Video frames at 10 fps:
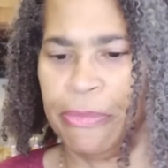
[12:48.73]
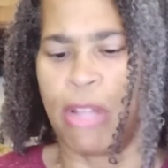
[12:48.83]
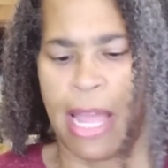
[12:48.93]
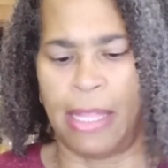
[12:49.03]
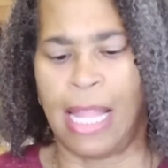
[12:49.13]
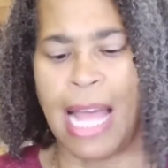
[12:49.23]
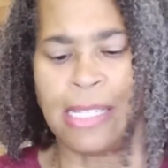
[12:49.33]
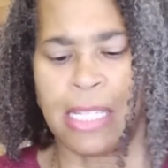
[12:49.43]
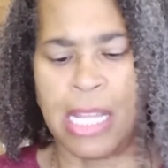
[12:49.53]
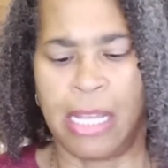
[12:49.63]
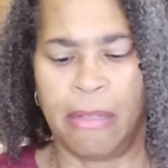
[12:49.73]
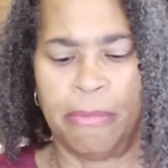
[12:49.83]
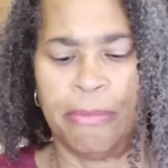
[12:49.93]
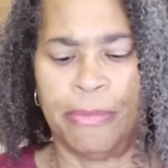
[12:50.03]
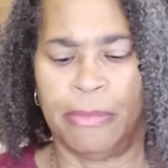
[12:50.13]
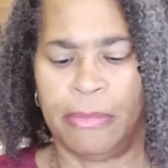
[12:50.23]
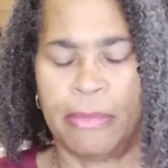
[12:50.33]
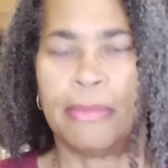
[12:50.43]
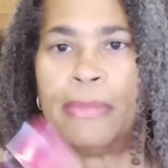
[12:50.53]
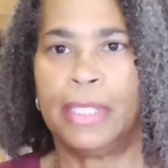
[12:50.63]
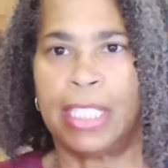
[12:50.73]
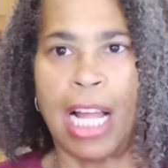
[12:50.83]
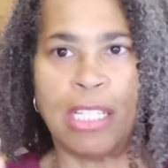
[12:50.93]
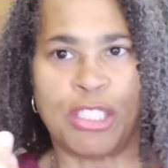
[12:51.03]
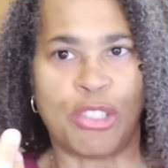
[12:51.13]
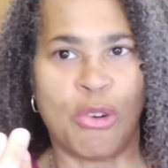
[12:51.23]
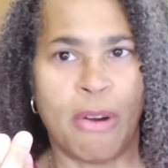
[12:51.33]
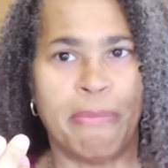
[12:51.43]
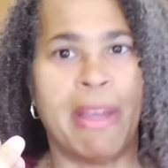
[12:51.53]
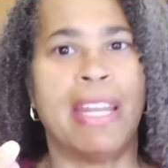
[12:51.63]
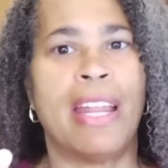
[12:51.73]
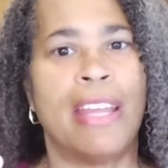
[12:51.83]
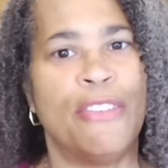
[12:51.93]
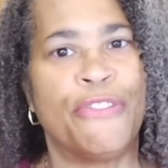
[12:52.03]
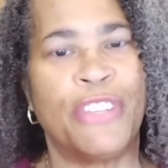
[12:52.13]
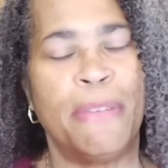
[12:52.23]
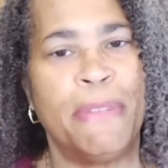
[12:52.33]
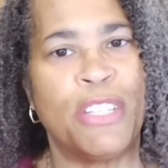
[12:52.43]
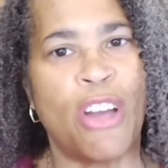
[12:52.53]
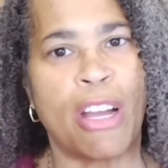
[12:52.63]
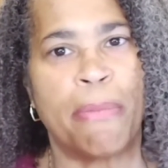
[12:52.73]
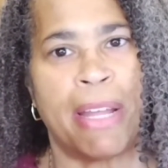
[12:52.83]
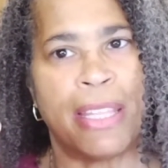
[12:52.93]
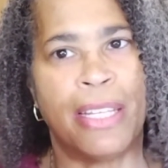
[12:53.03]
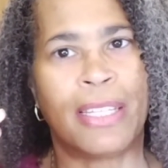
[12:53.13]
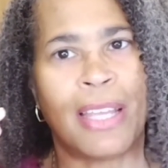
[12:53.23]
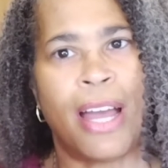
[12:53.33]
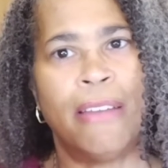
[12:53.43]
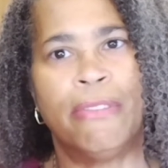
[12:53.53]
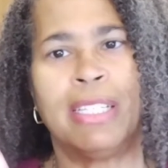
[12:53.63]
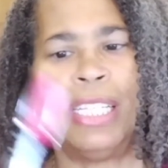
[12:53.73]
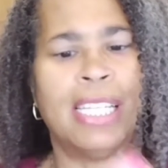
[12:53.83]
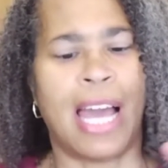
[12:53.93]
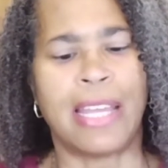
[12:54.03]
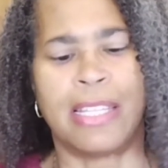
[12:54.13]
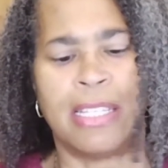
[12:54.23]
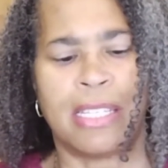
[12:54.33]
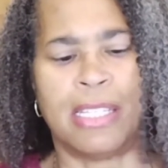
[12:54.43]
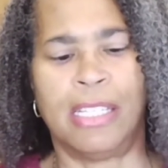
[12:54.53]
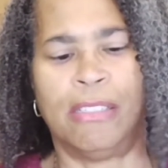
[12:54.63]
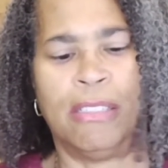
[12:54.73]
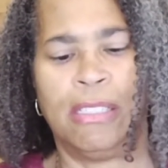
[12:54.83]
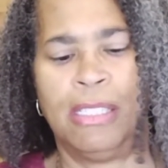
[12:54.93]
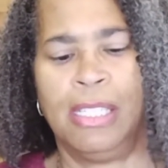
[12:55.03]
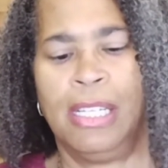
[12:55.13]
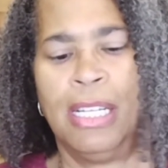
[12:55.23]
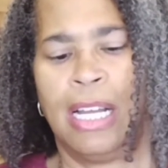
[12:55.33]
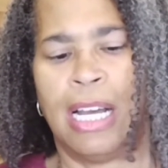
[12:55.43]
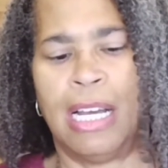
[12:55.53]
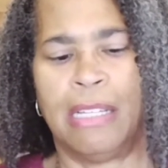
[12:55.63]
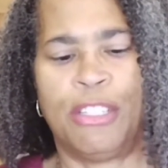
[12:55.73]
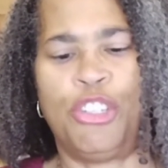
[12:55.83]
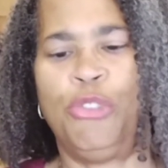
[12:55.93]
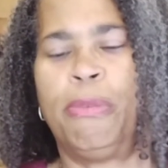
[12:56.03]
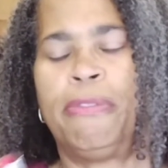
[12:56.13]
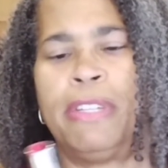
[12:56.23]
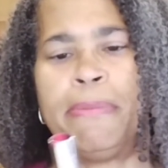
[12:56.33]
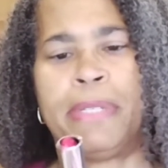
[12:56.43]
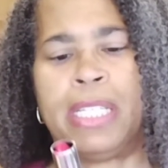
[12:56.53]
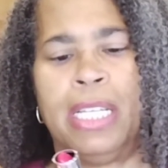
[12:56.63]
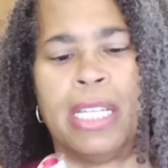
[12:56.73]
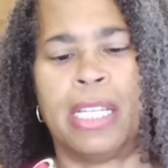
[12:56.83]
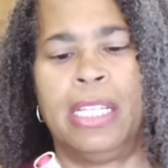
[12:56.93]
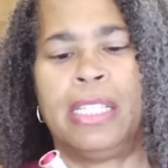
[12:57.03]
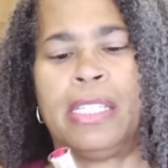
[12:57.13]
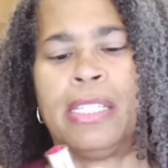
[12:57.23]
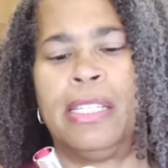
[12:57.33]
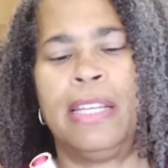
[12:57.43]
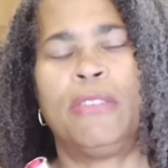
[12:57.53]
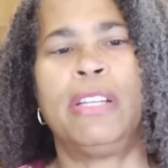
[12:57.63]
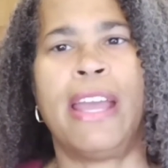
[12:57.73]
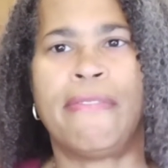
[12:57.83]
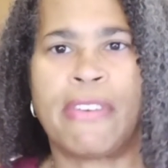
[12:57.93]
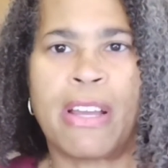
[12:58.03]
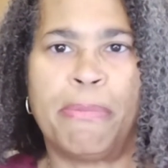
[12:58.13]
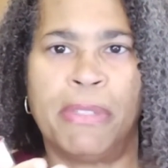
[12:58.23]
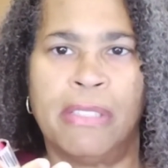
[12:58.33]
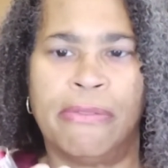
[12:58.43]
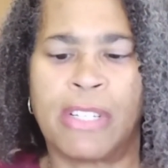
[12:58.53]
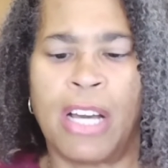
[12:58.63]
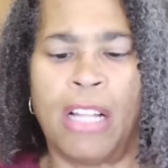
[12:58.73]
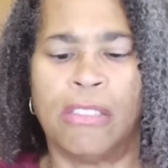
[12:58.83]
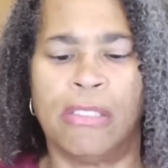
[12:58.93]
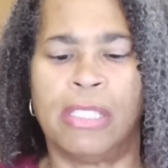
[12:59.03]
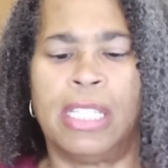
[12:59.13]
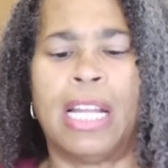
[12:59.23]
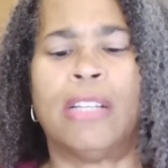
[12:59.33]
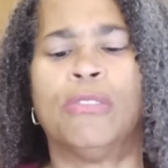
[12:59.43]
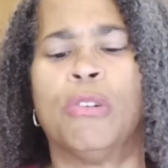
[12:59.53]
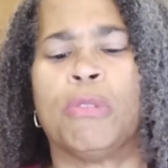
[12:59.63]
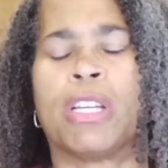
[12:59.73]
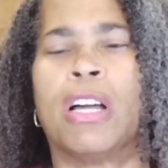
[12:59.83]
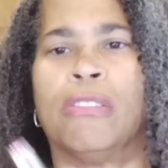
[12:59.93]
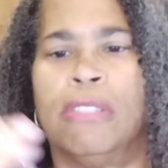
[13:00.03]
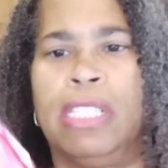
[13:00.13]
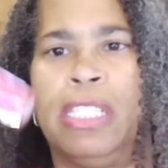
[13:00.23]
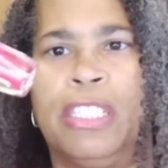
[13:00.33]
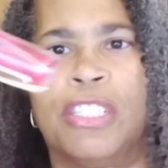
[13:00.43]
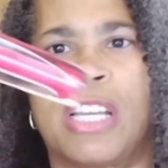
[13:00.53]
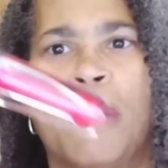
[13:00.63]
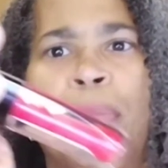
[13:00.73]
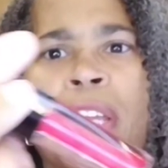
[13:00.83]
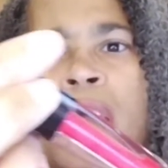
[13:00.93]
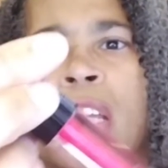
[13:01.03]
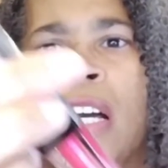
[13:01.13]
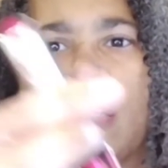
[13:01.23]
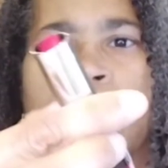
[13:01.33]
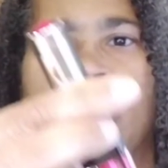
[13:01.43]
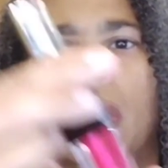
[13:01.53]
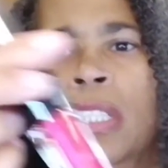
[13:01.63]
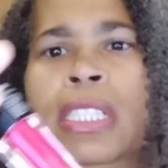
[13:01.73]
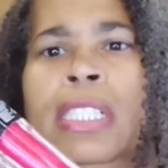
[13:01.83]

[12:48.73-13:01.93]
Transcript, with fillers: Okay, last thing, dollar store. And you've seen me talk about this. I really like this little tube of lipstick. They only have a couple of colors and I don't know what the color is. It's just kind of pinky color.